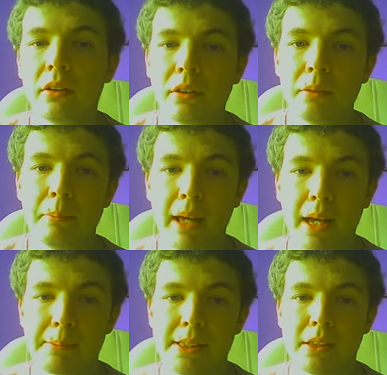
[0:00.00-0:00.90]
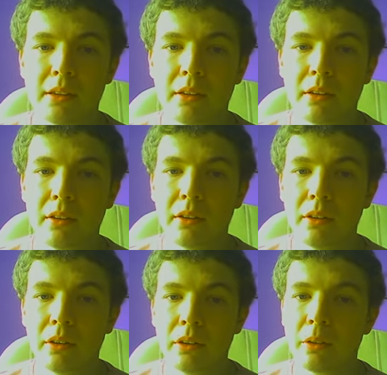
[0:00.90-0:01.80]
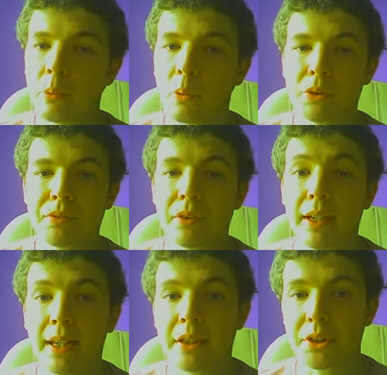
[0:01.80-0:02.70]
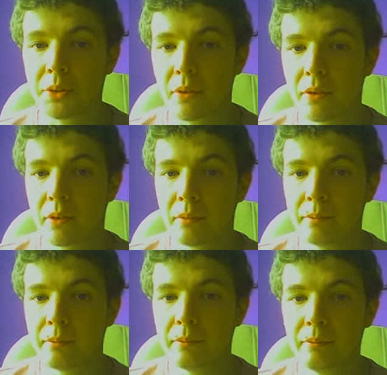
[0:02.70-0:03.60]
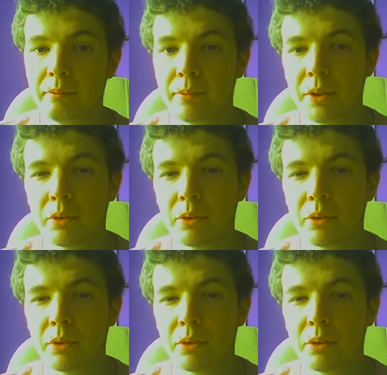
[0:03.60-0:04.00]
perhaps you won't forget the truth. You